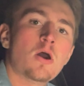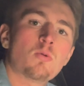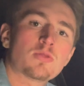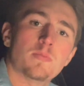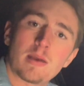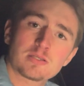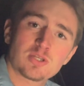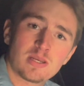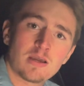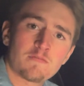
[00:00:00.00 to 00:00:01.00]
with the
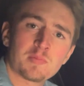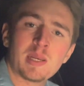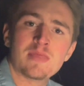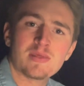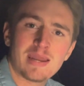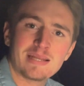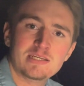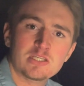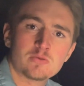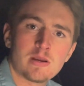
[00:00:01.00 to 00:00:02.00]
Mexican government in the
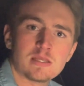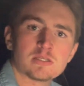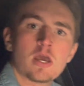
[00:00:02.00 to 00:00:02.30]
1920s,